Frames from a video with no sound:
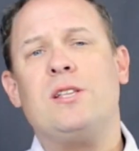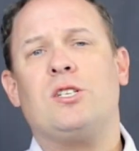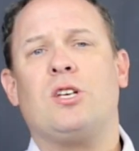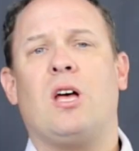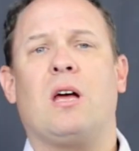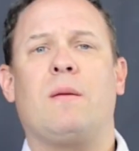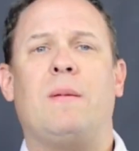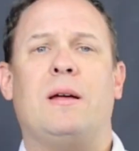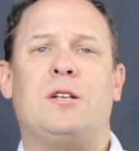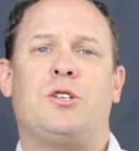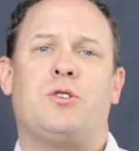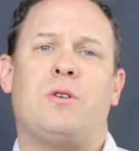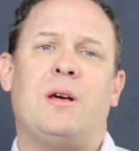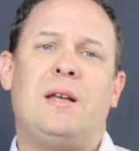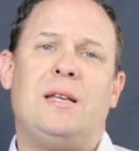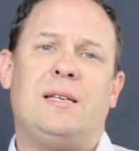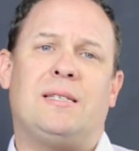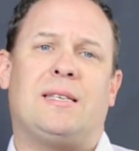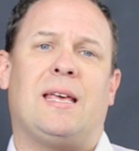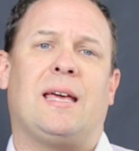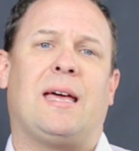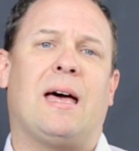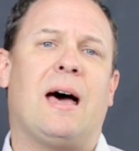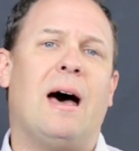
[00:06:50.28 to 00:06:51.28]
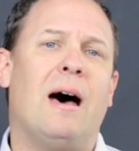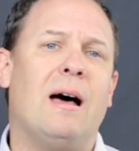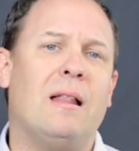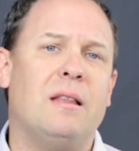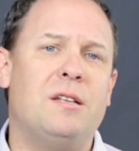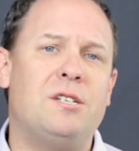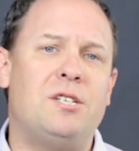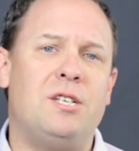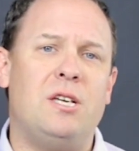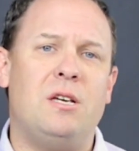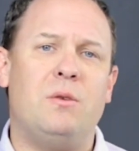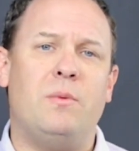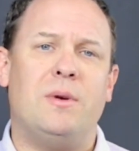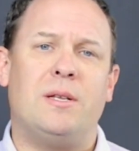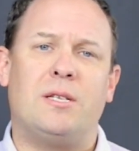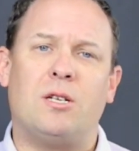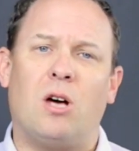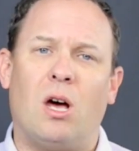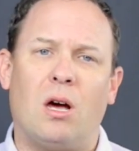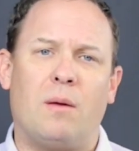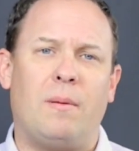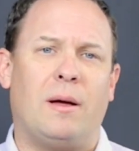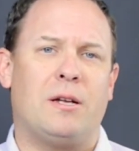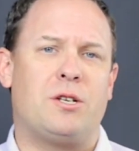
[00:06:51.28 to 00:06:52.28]
we talk about trading psychology, we
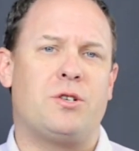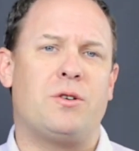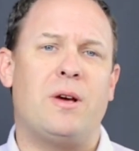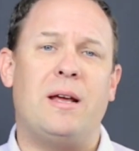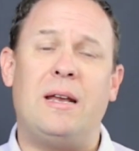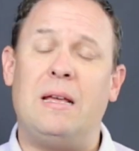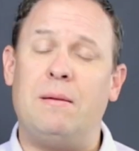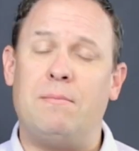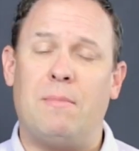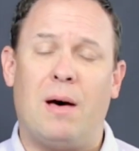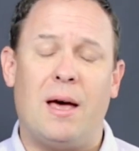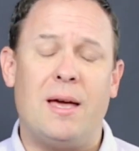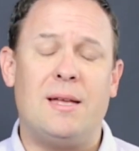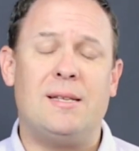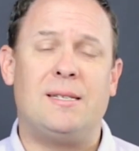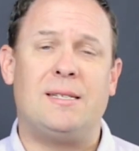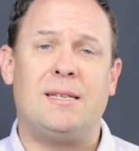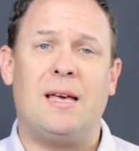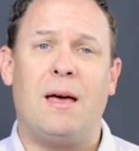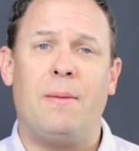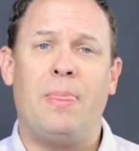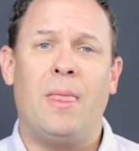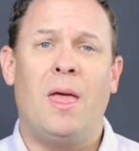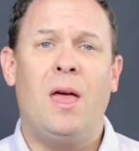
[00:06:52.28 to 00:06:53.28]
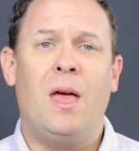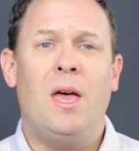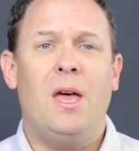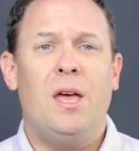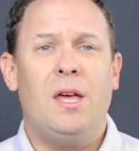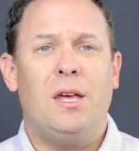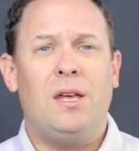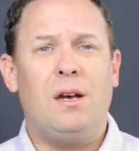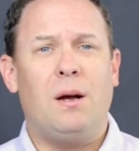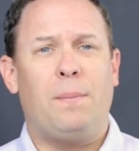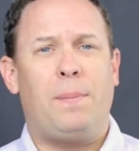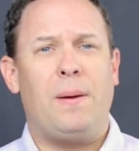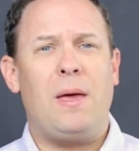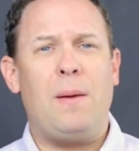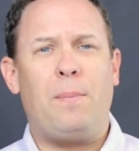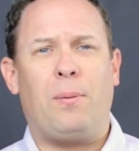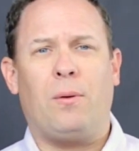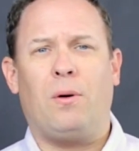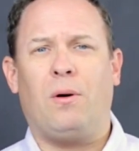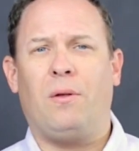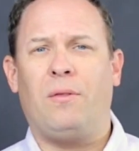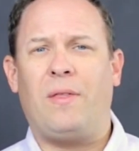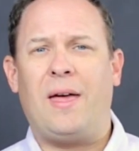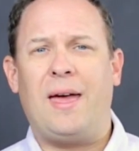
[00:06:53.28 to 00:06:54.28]
talk about trading mindset, you know,
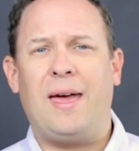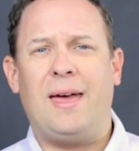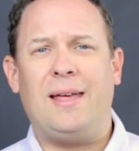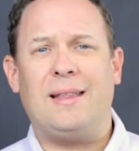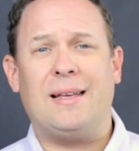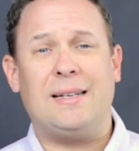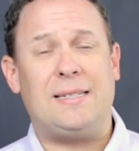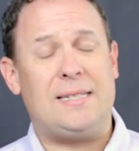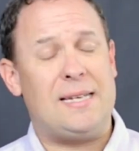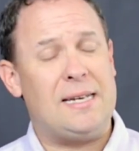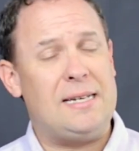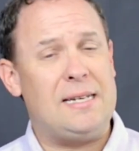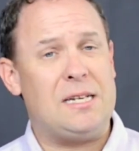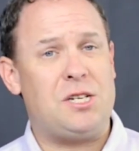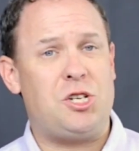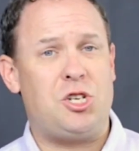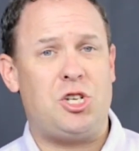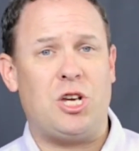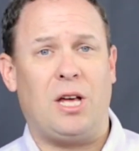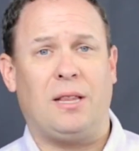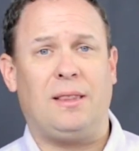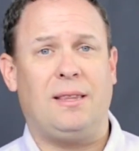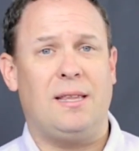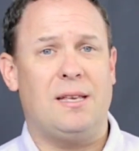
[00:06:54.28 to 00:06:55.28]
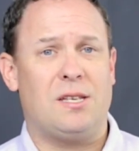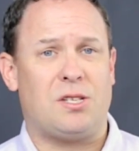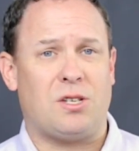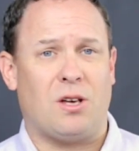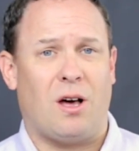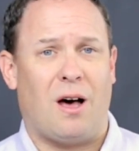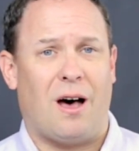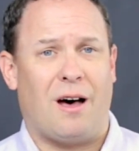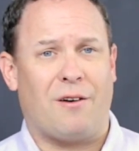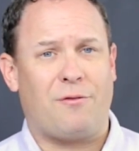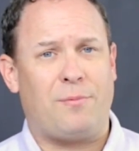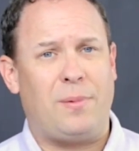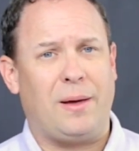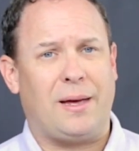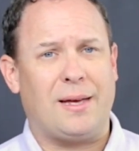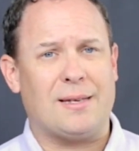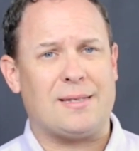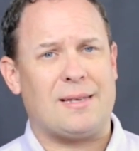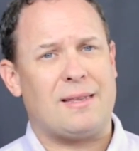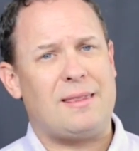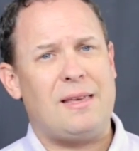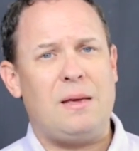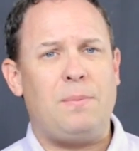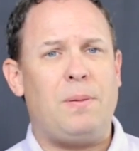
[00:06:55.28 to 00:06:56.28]
people, they tend to shut this off
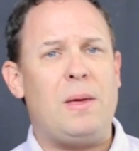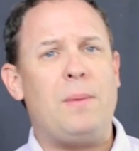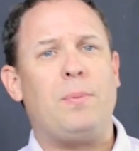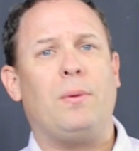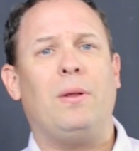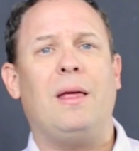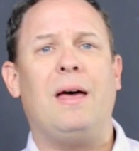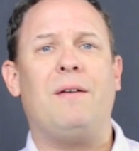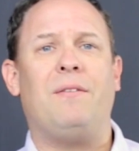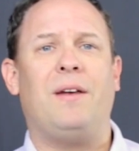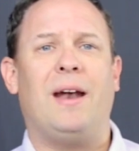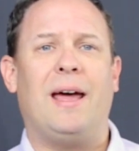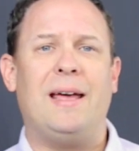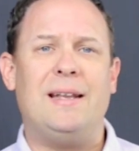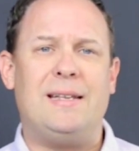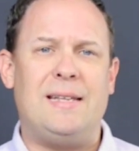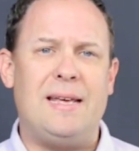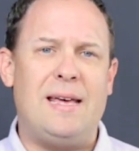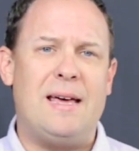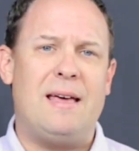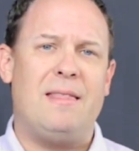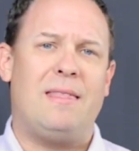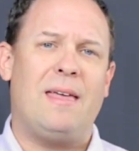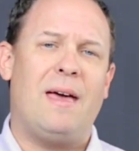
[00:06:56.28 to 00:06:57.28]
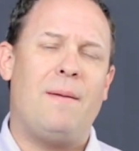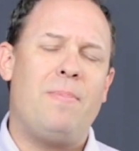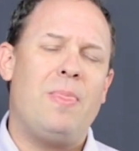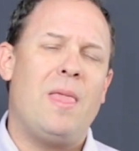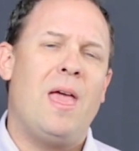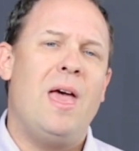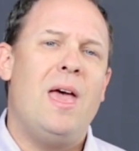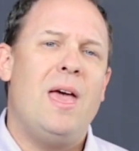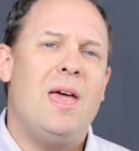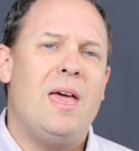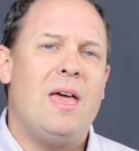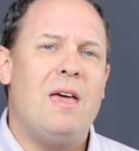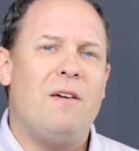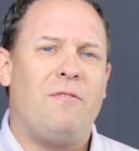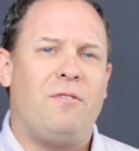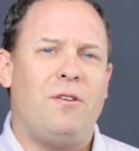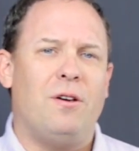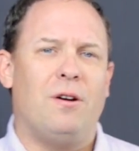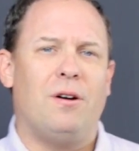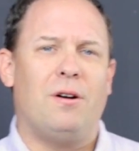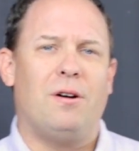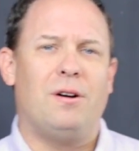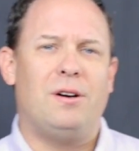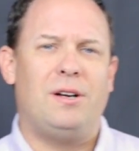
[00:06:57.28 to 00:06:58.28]
because I think people have an idea that if
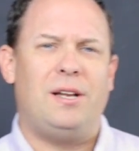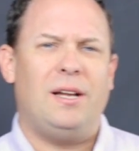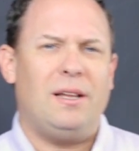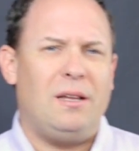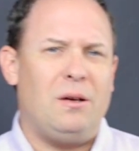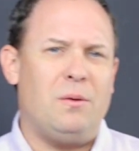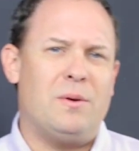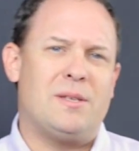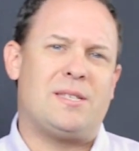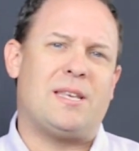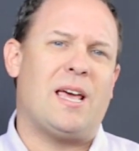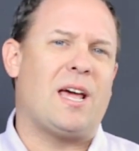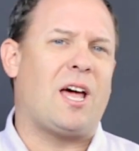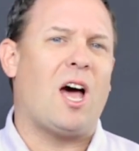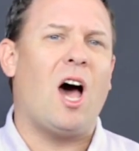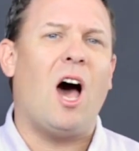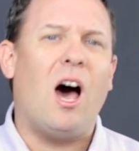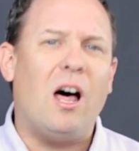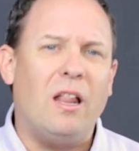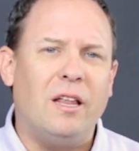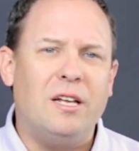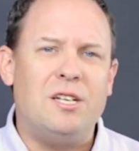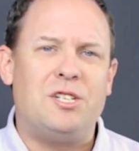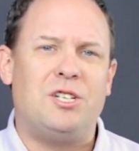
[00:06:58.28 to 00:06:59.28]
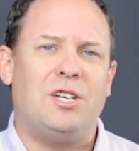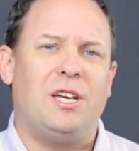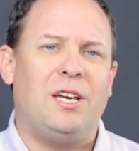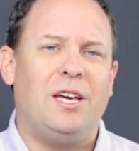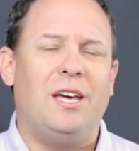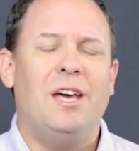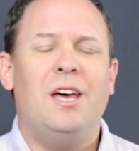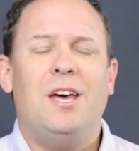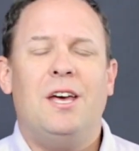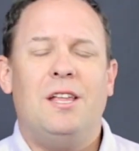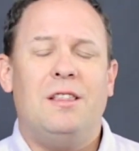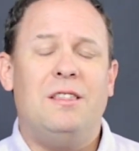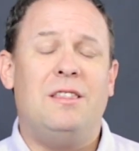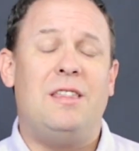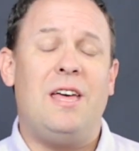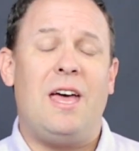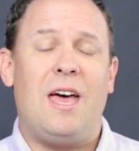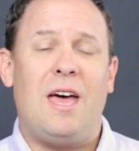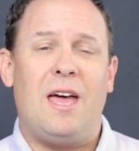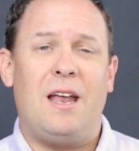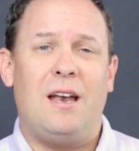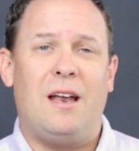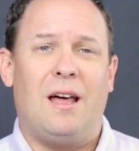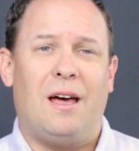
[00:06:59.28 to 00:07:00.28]
you're dealing with psychology,
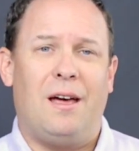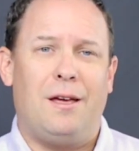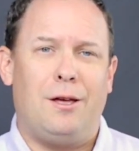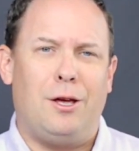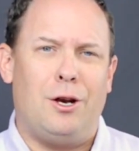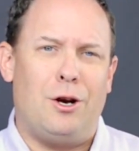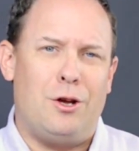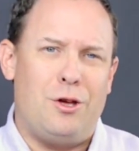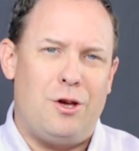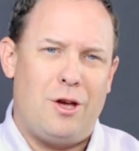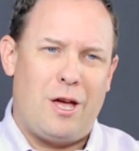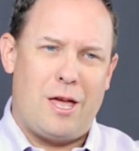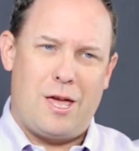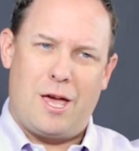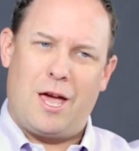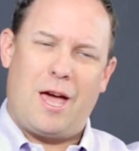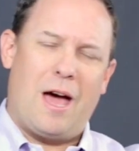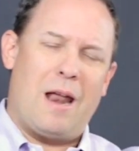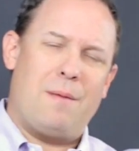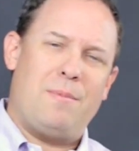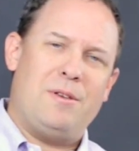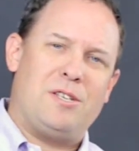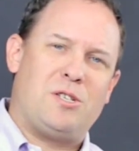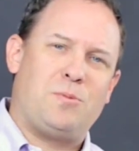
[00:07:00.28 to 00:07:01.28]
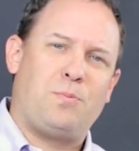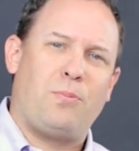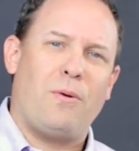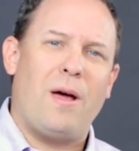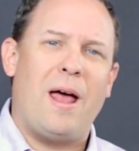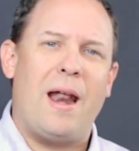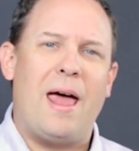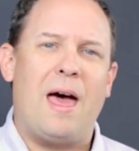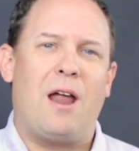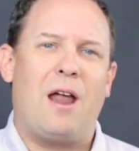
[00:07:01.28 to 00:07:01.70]
then, you got to be spread